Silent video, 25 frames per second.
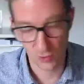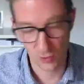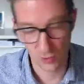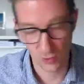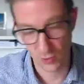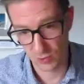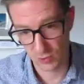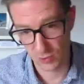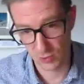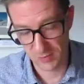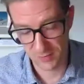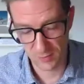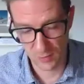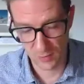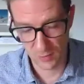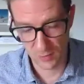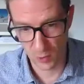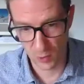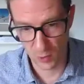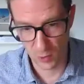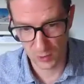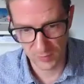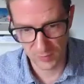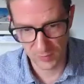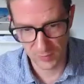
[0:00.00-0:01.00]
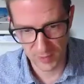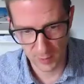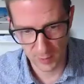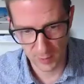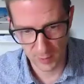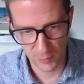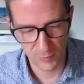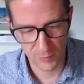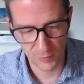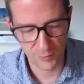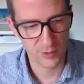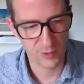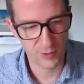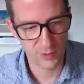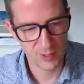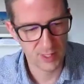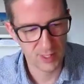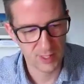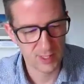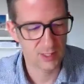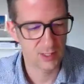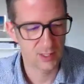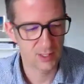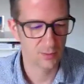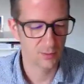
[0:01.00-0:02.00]
or will develop the front
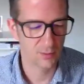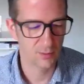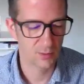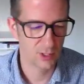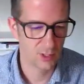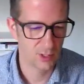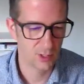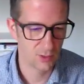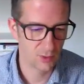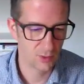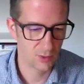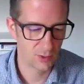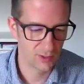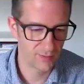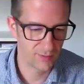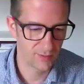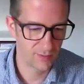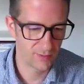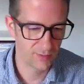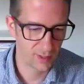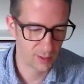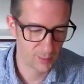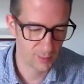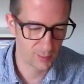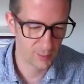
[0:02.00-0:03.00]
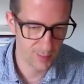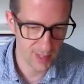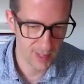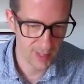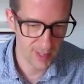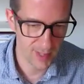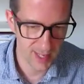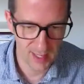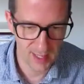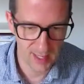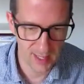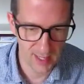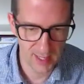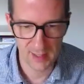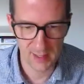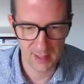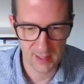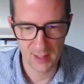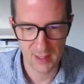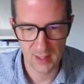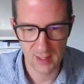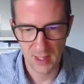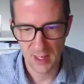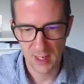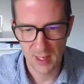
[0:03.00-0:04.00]
end. Somebody who will develop the back
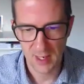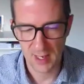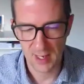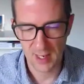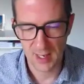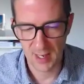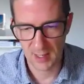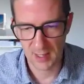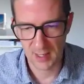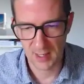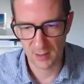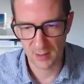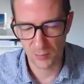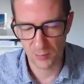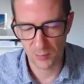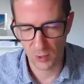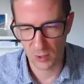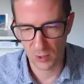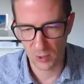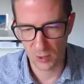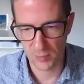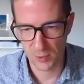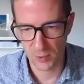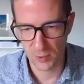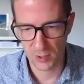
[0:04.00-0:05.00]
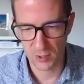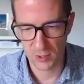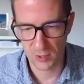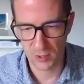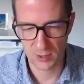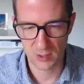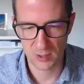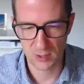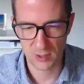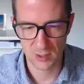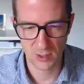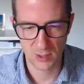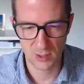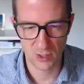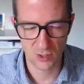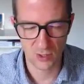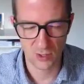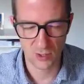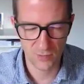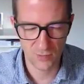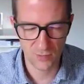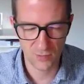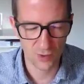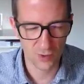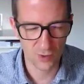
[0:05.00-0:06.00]
end, and a product person, so that
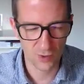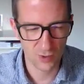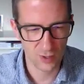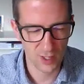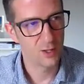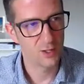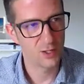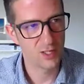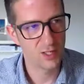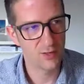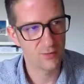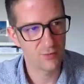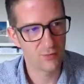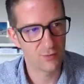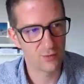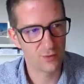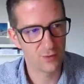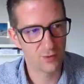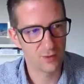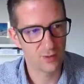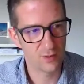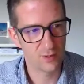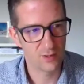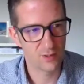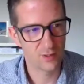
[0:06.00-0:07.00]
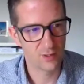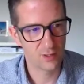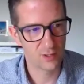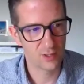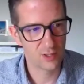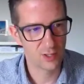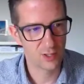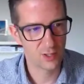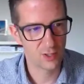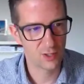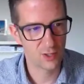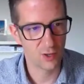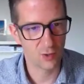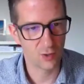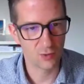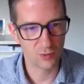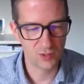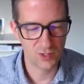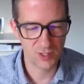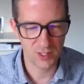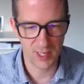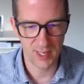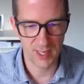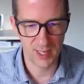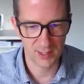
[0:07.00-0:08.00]
you've got the different
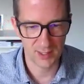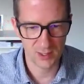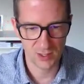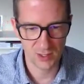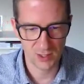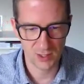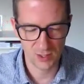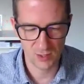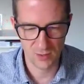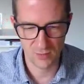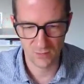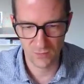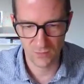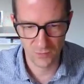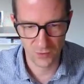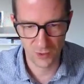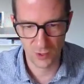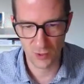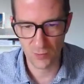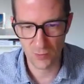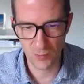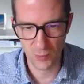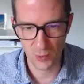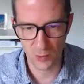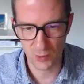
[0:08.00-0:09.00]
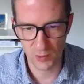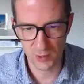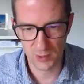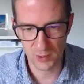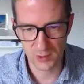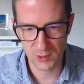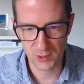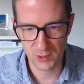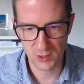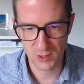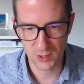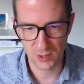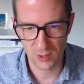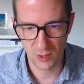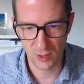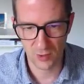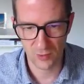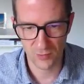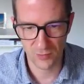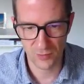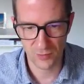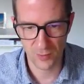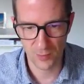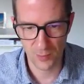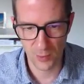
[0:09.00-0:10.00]
contexts and viewpoints
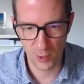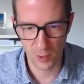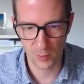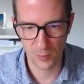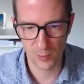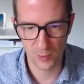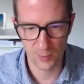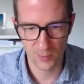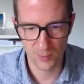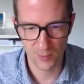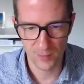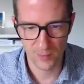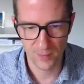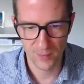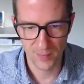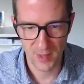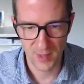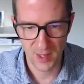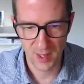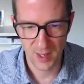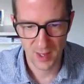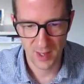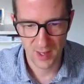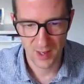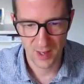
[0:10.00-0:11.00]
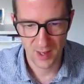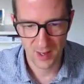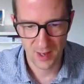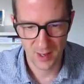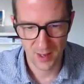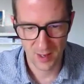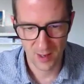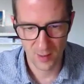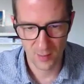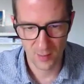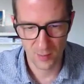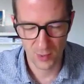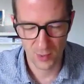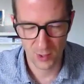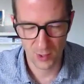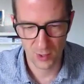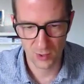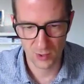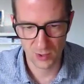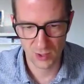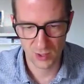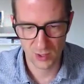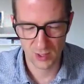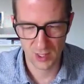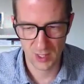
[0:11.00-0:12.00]
of the problem.
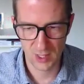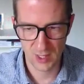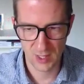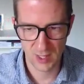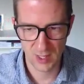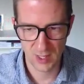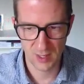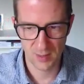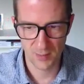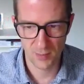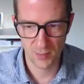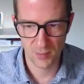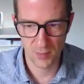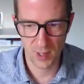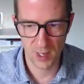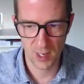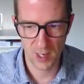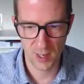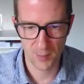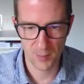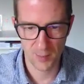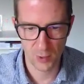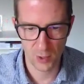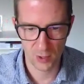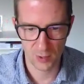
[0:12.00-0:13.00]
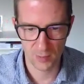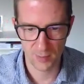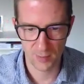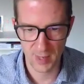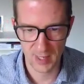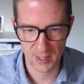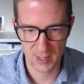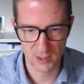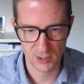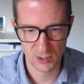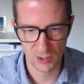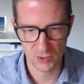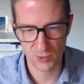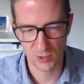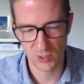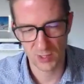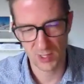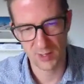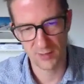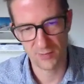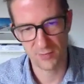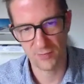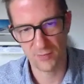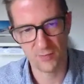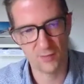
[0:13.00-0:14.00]
Because a product manager will
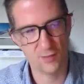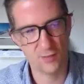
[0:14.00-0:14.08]
have